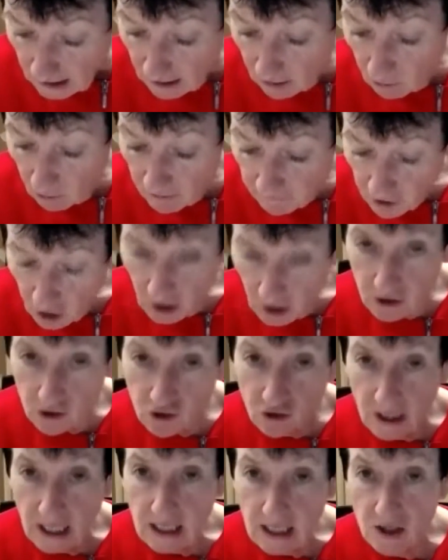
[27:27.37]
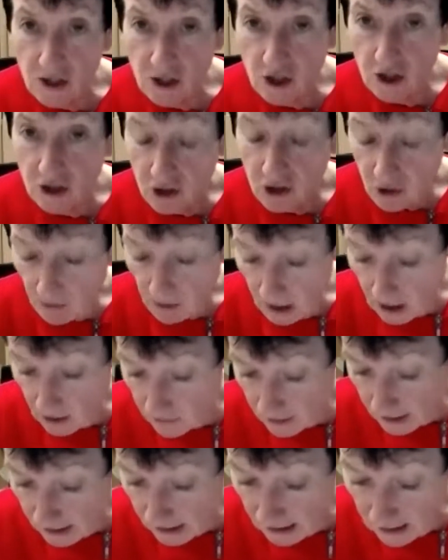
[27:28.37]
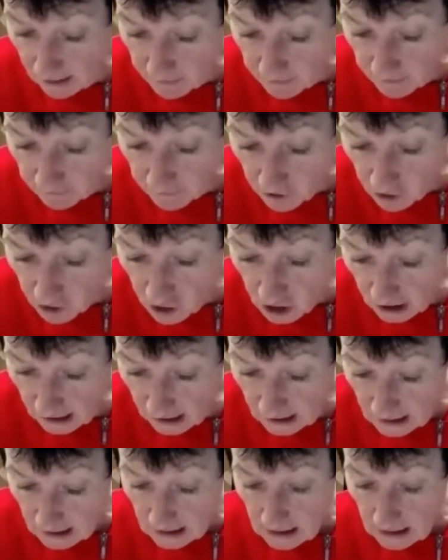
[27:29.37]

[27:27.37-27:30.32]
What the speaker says: We've got to transition to a lower carbon future.